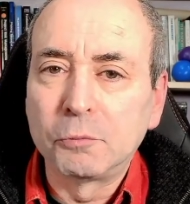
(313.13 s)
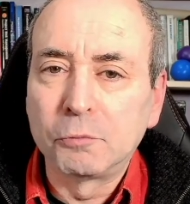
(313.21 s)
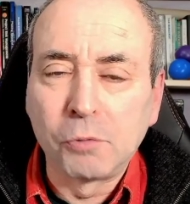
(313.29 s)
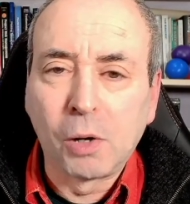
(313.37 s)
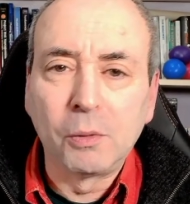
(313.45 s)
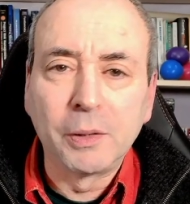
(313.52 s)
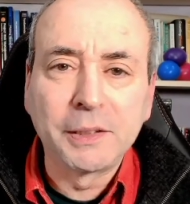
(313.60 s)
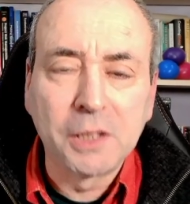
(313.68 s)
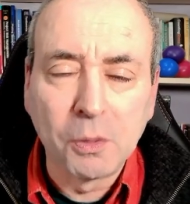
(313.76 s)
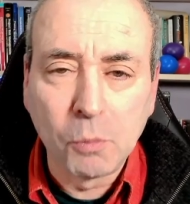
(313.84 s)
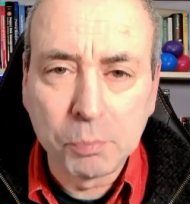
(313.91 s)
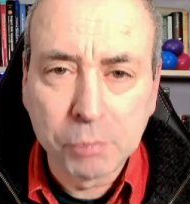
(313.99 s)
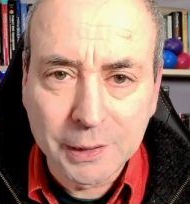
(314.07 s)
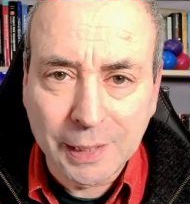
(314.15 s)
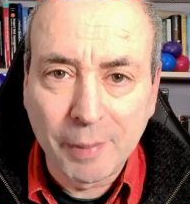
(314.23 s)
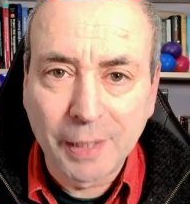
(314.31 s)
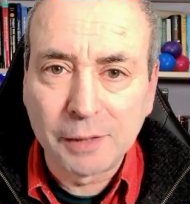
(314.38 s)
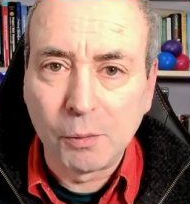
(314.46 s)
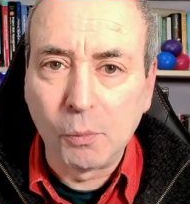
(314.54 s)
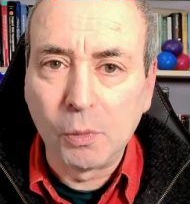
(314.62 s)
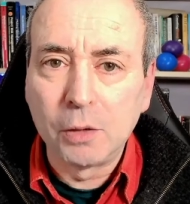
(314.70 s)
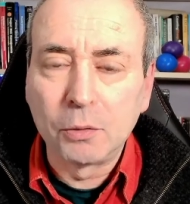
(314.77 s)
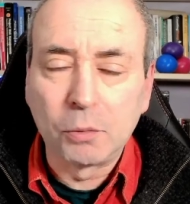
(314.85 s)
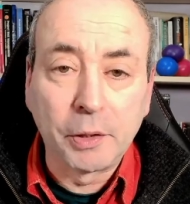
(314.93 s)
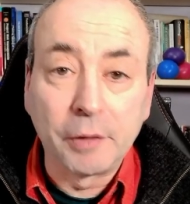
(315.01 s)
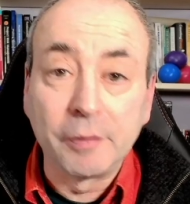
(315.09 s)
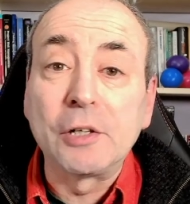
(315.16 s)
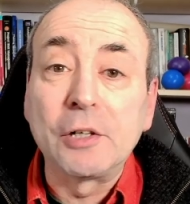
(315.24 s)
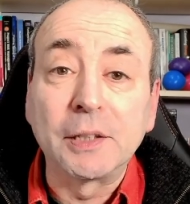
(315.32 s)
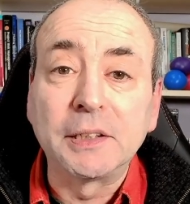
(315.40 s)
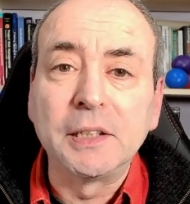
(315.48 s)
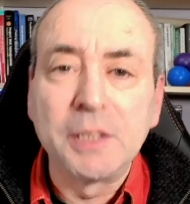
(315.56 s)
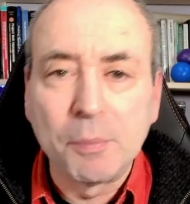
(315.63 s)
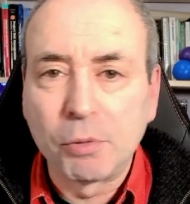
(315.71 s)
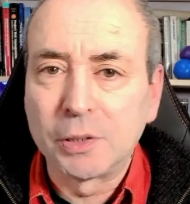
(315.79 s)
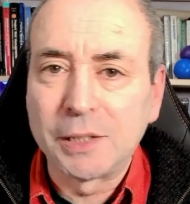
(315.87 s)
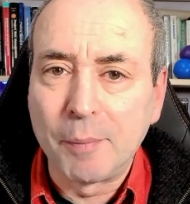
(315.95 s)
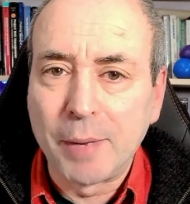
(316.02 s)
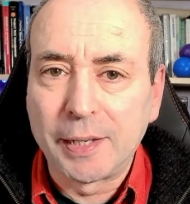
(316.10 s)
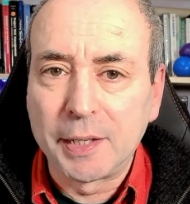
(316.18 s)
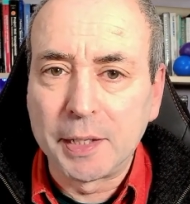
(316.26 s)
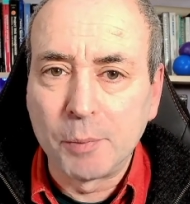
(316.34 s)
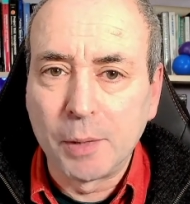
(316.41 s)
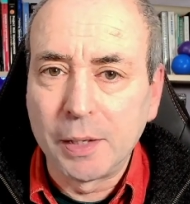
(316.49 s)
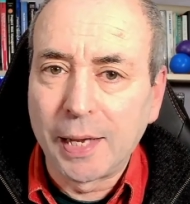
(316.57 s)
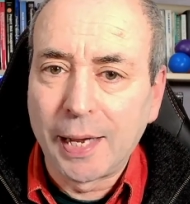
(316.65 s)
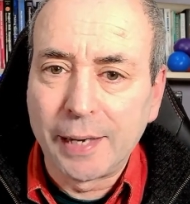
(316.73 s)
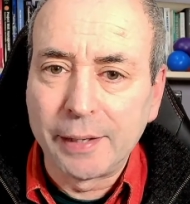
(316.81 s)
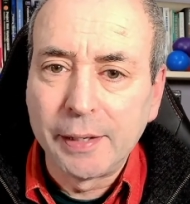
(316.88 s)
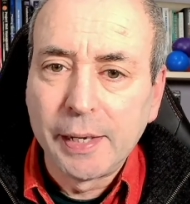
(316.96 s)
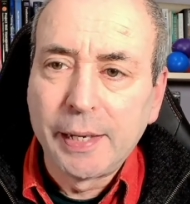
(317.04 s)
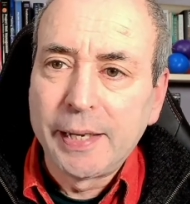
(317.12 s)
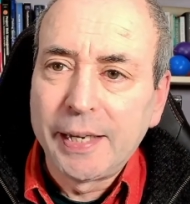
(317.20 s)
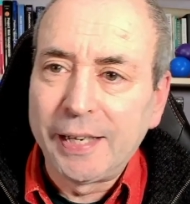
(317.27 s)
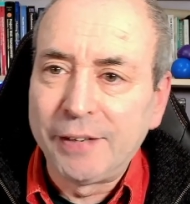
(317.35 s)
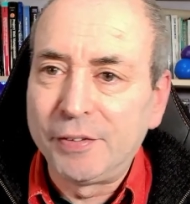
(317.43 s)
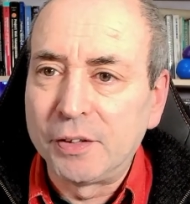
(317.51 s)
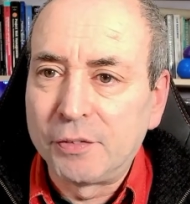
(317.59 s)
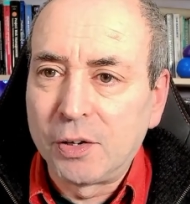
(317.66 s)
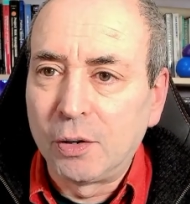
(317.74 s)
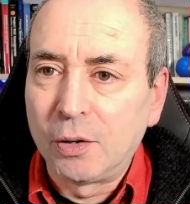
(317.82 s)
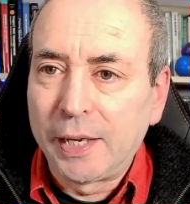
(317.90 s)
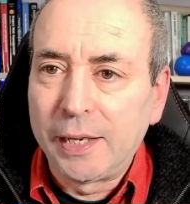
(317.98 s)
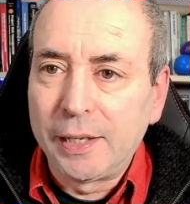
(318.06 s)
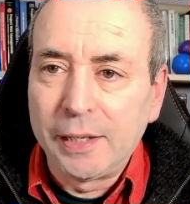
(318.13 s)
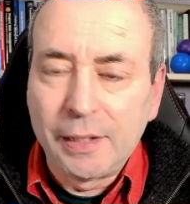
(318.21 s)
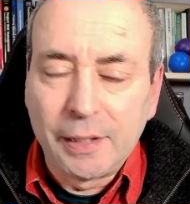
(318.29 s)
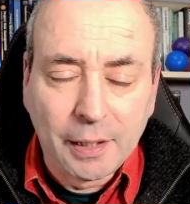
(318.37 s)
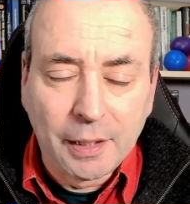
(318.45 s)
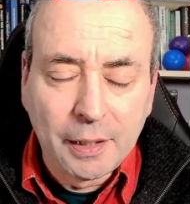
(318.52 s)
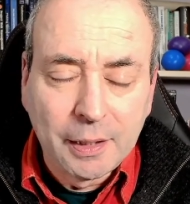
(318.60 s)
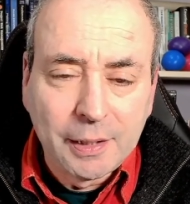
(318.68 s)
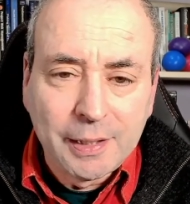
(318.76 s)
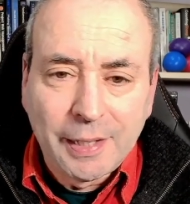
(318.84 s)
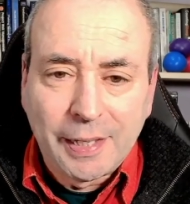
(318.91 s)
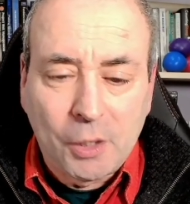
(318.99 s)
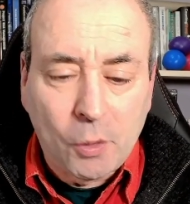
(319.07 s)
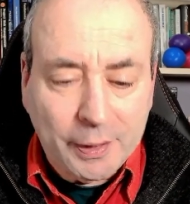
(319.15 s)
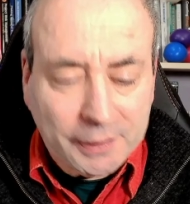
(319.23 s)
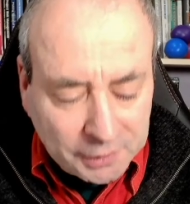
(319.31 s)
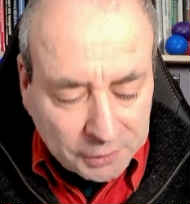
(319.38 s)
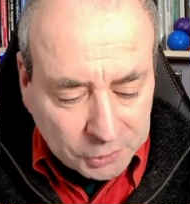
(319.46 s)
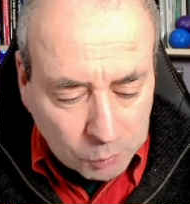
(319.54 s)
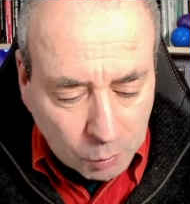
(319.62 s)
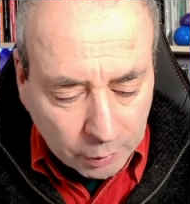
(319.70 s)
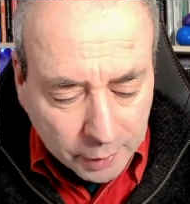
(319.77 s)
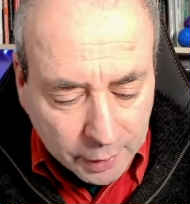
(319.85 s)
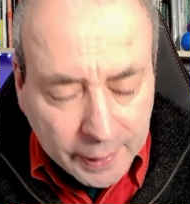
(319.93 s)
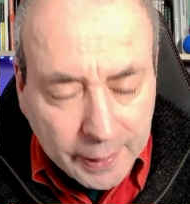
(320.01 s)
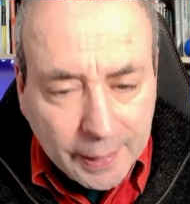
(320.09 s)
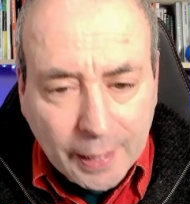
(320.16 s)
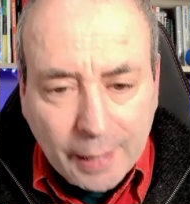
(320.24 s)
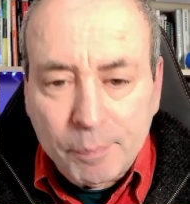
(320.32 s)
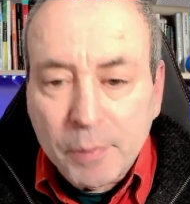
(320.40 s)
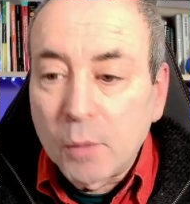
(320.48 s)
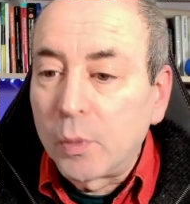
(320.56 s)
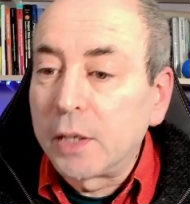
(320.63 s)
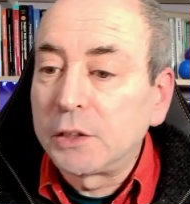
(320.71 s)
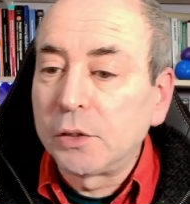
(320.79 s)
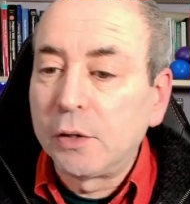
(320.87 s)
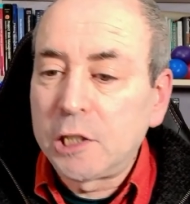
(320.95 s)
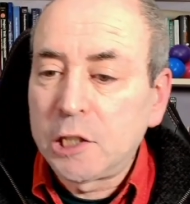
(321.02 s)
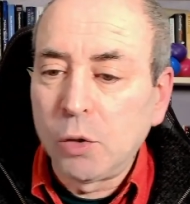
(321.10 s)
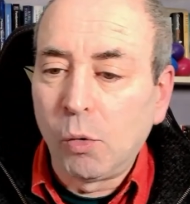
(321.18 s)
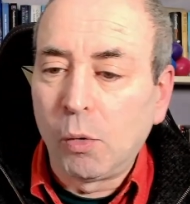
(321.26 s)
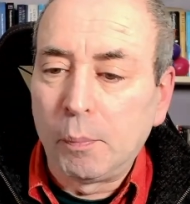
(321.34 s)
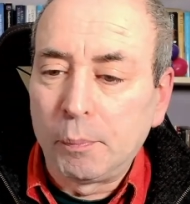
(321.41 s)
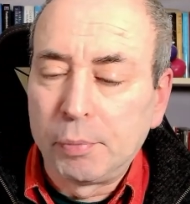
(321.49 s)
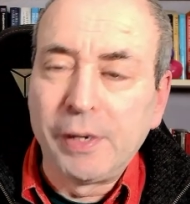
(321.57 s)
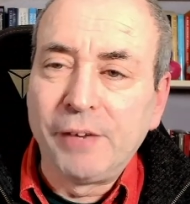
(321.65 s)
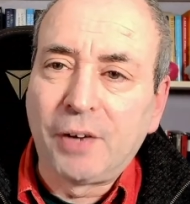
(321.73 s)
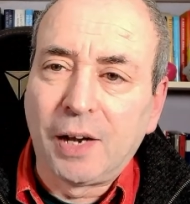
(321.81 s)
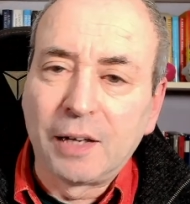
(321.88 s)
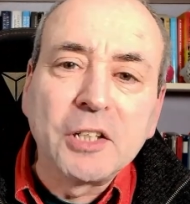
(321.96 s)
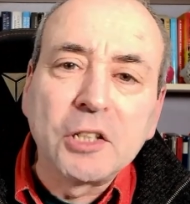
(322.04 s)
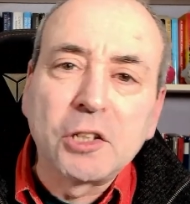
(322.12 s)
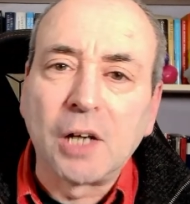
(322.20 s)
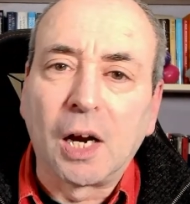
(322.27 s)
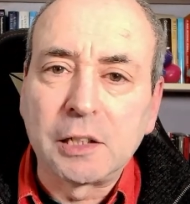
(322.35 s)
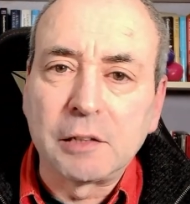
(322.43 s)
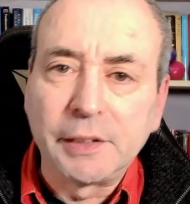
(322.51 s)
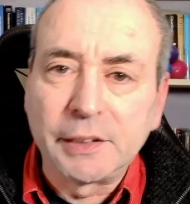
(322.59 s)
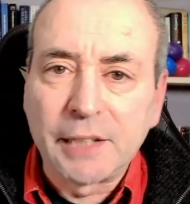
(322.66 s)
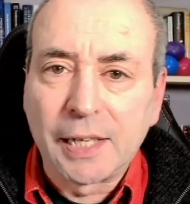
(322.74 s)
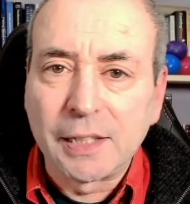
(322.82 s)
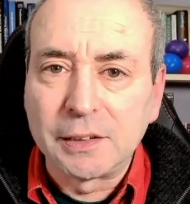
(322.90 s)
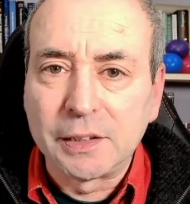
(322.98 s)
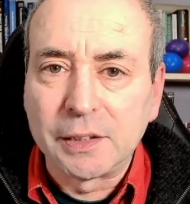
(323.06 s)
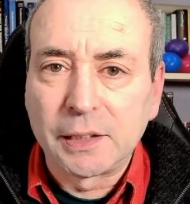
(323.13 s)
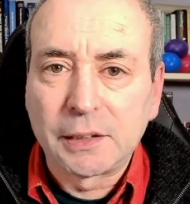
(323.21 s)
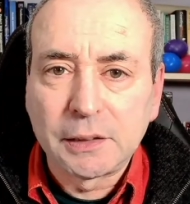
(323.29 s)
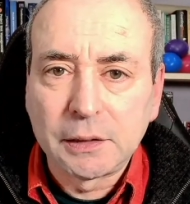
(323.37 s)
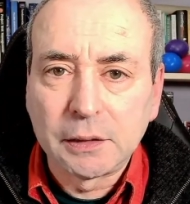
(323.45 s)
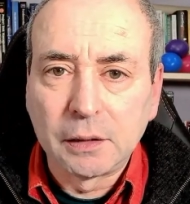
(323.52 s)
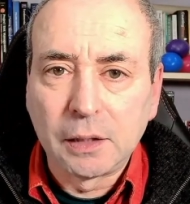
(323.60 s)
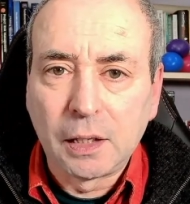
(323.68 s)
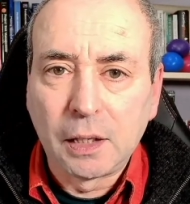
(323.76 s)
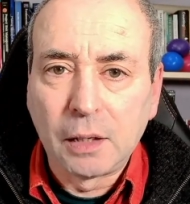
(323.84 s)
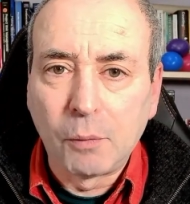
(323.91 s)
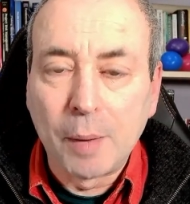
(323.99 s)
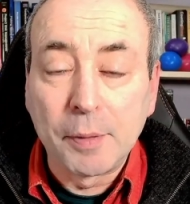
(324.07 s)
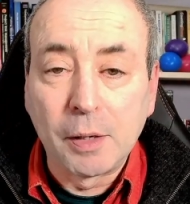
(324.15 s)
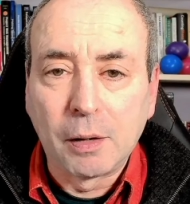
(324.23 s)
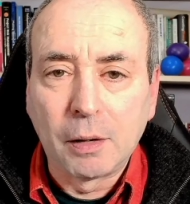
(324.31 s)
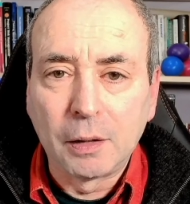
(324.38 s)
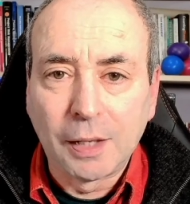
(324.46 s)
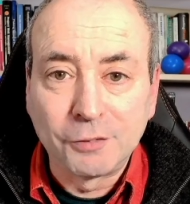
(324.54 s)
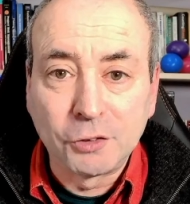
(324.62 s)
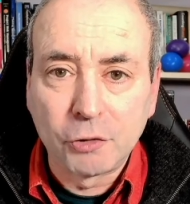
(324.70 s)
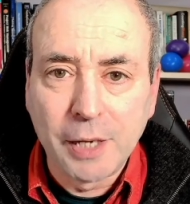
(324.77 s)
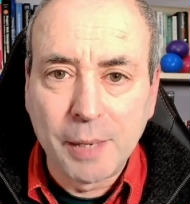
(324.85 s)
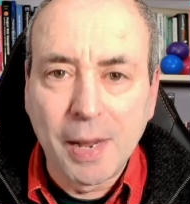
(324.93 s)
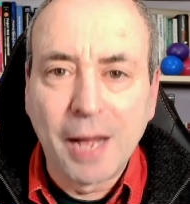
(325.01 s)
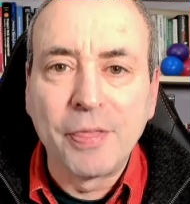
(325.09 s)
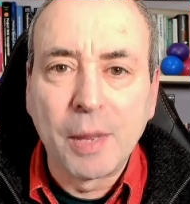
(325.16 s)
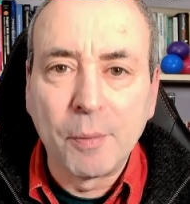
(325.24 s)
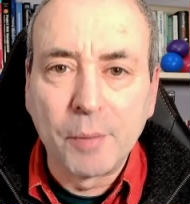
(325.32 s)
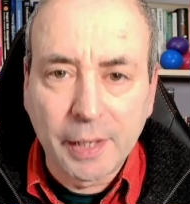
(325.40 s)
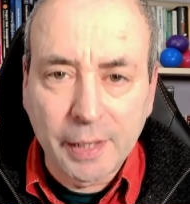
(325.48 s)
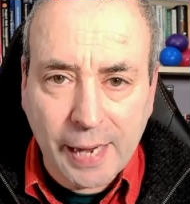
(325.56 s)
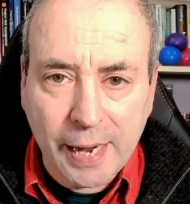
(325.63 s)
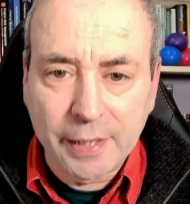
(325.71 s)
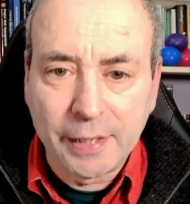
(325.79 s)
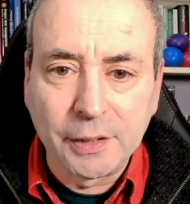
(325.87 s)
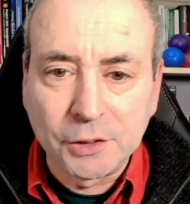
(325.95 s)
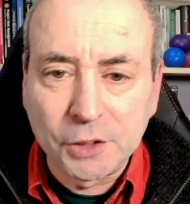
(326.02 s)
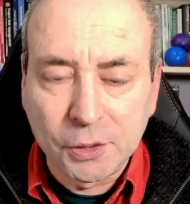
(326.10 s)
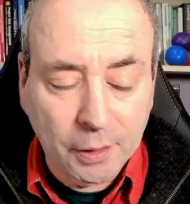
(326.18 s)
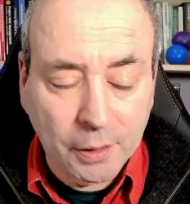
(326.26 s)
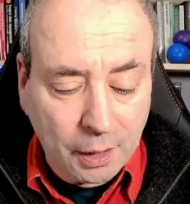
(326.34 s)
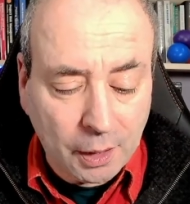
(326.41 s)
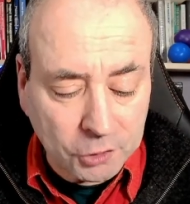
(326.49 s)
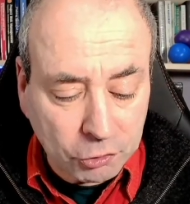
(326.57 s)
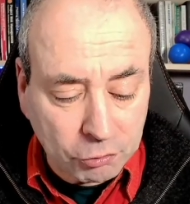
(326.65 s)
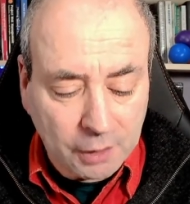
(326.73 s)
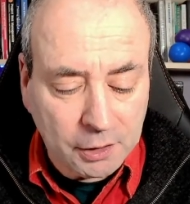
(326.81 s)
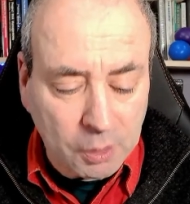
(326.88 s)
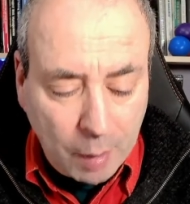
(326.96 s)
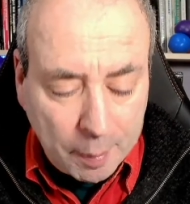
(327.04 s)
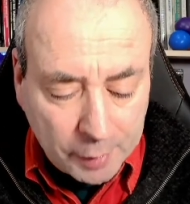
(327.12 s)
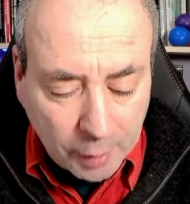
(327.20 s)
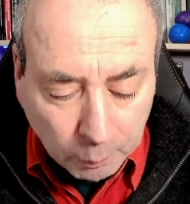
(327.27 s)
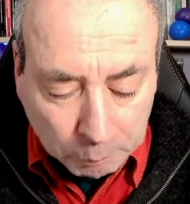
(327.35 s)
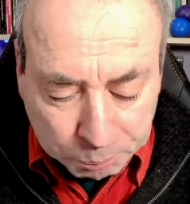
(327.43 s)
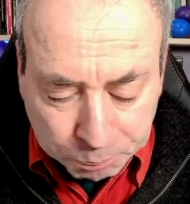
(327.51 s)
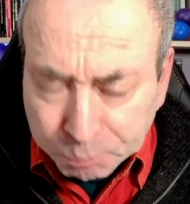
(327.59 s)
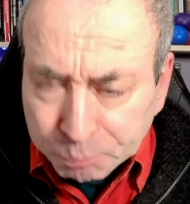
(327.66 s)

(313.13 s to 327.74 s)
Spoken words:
role is in the project management world, what your interest is in project management, and if you've got any questions you want. We're going to do a short, brief kind of introductory section to this webinar live stream, and then we're going to get into a kind of structured webinar.